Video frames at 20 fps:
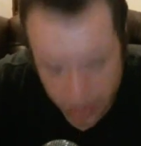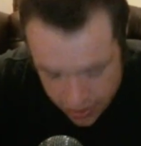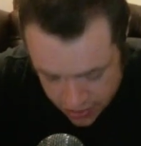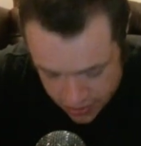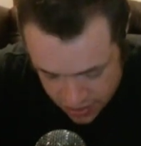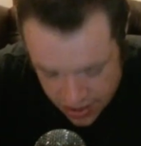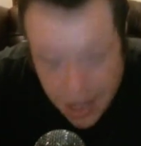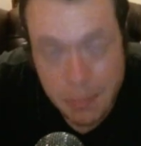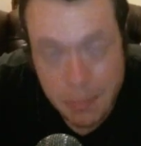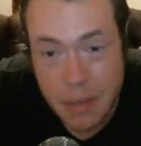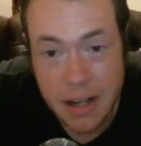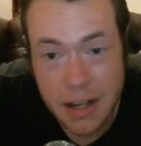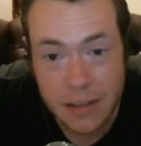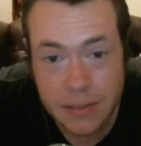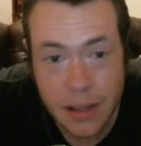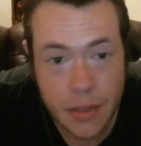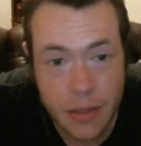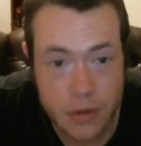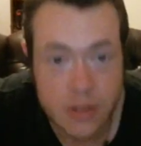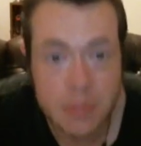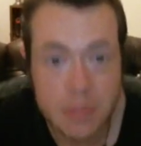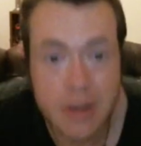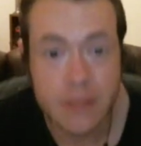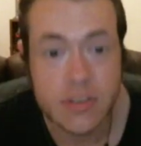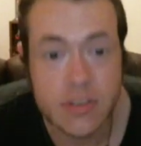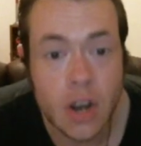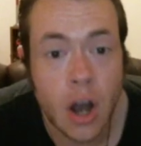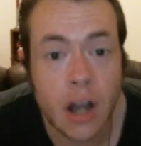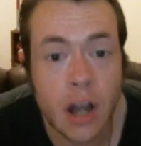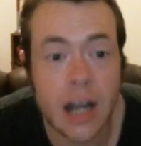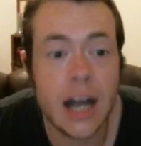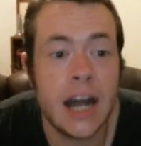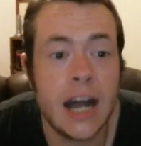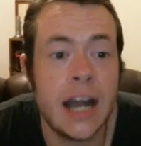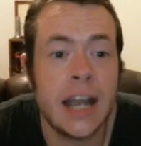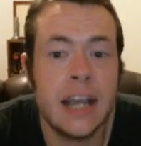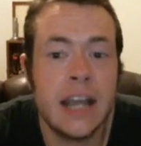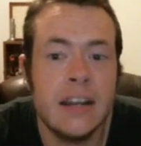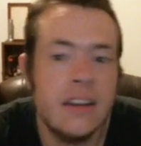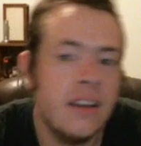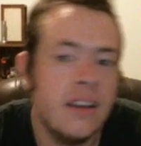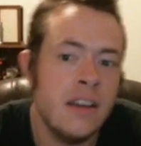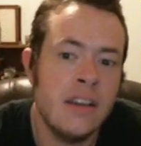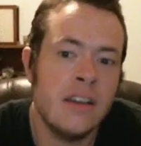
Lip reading: because it's not made of leather. It's made of Naugahyde.